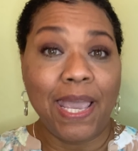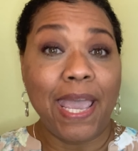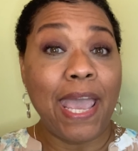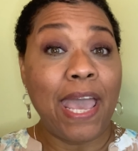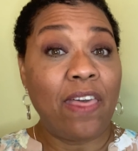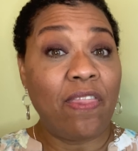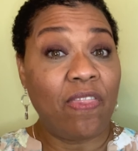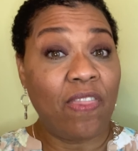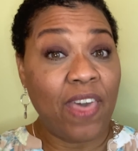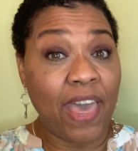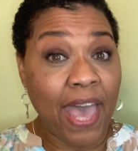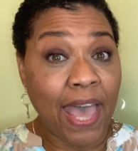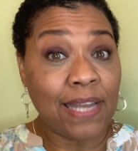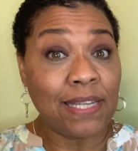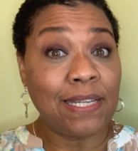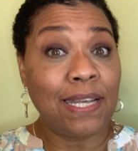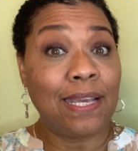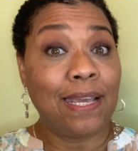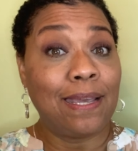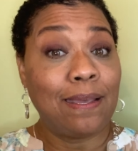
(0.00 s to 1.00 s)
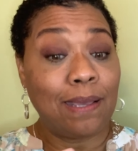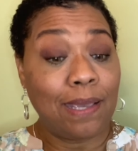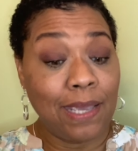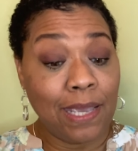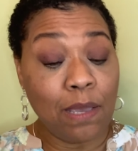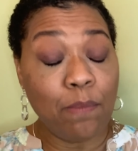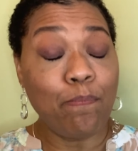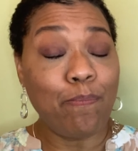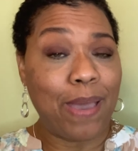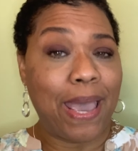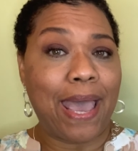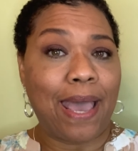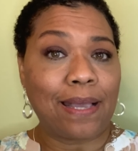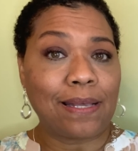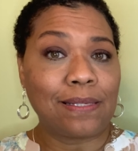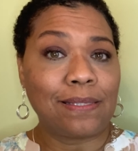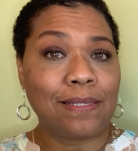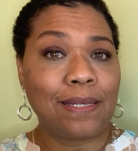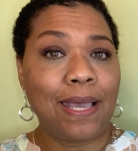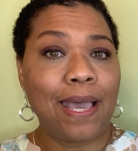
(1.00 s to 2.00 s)
And that
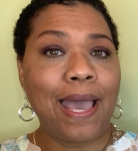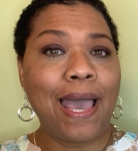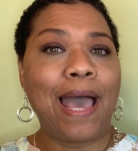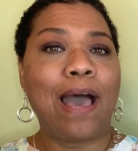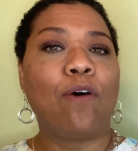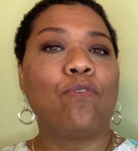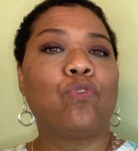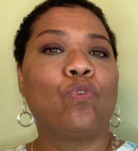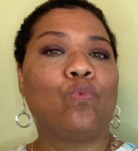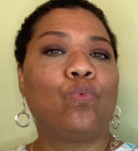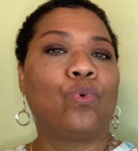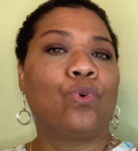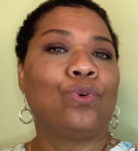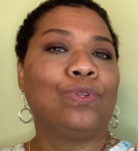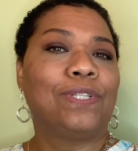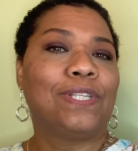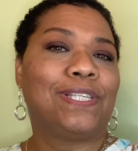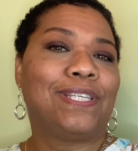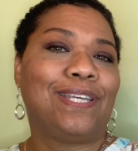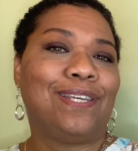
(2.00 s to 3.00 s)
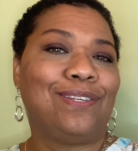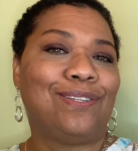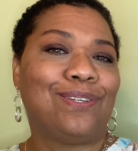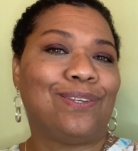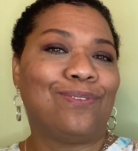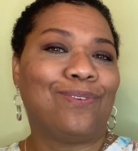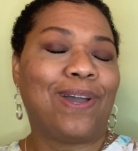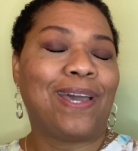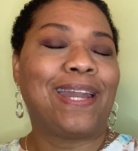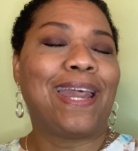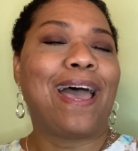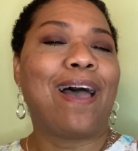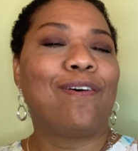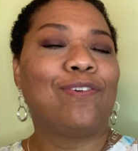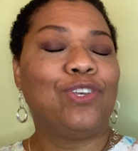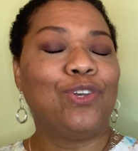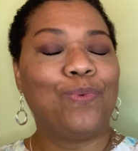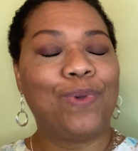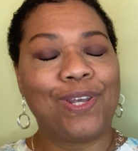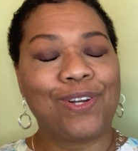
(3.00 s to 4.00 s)
impacts how the world sees you and how
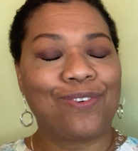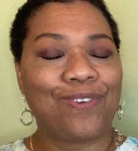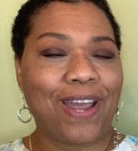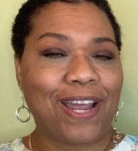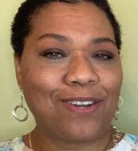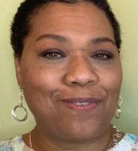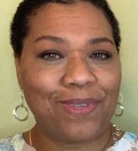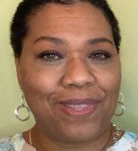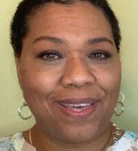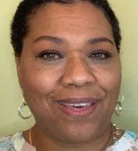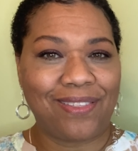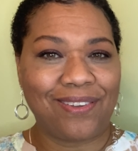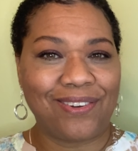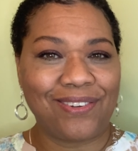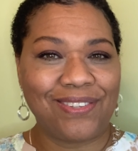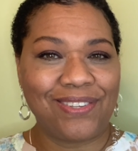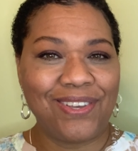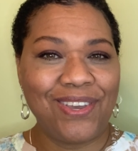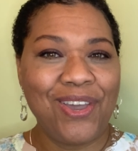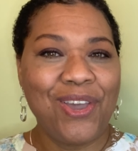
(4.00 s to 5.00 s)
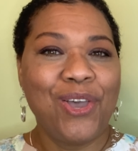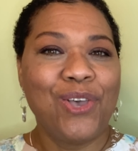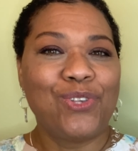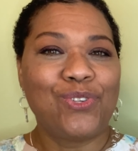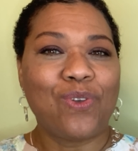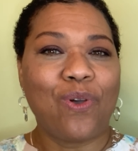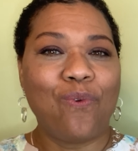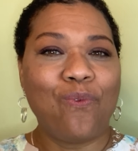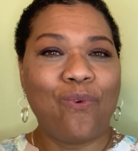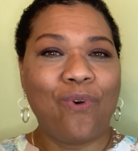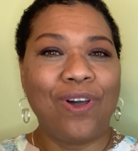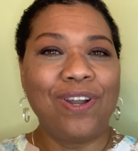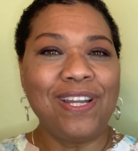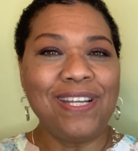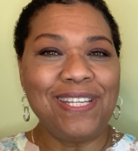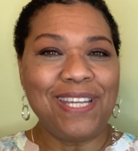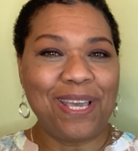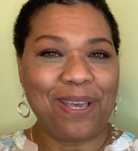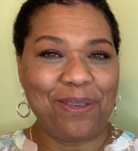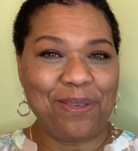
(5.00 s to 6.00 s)
you interact with others. So I want
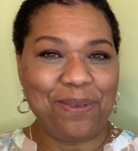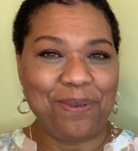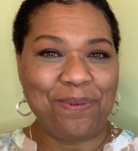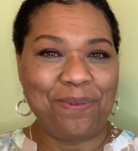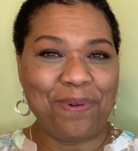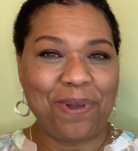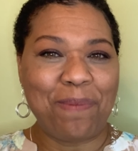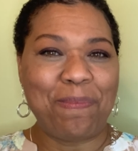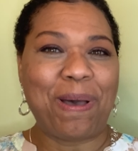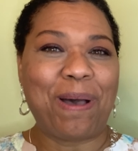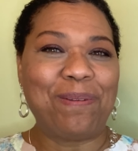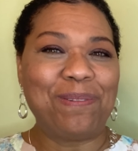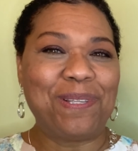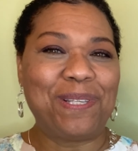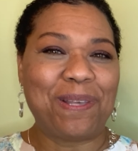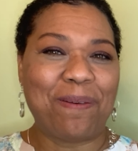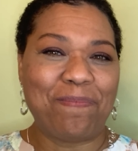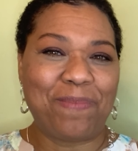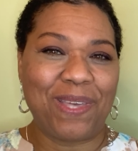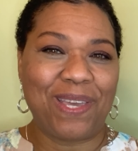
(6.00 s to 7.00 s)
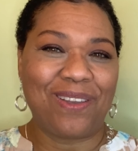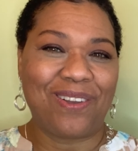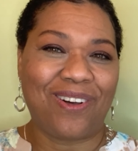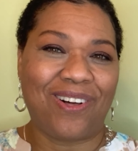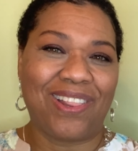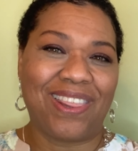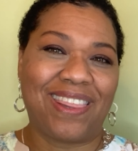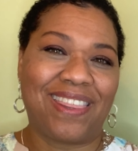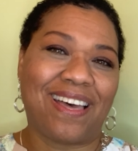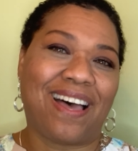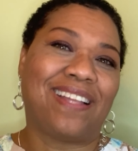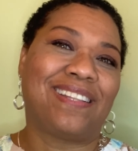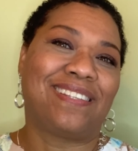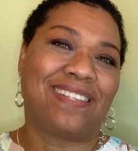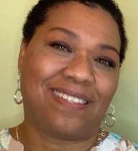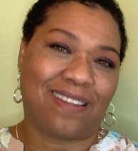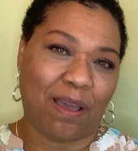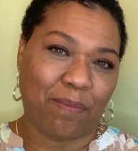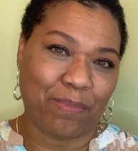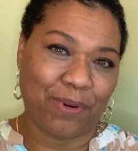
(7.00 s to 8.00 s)
to tell you about something called thought
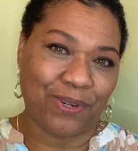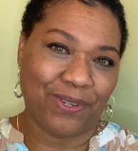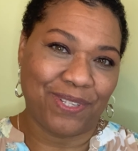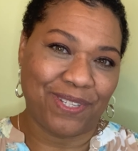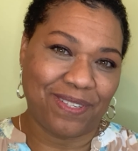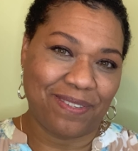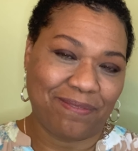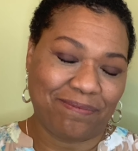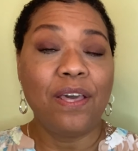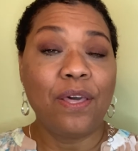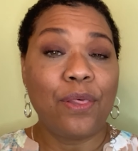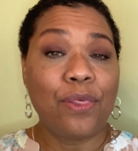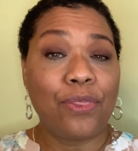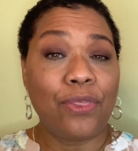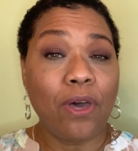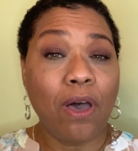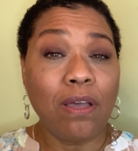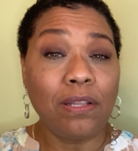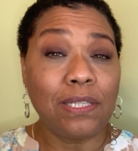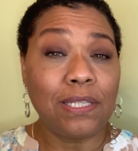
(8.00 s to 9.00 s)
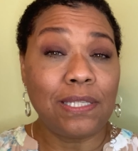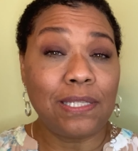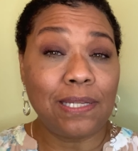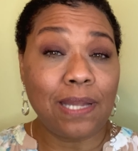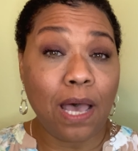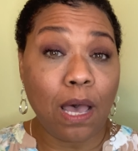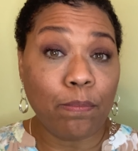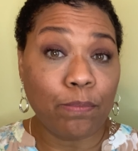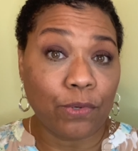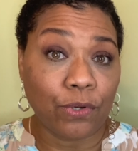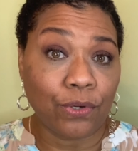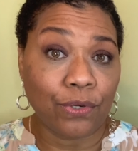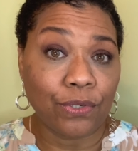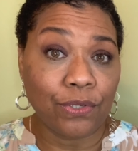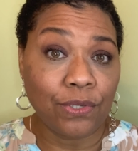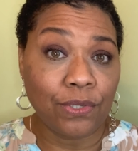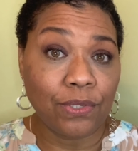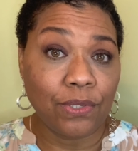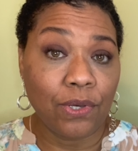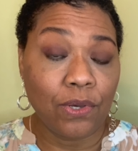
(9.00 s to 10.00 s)
stoppers. Thought
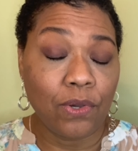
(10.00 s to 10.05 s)
stoppers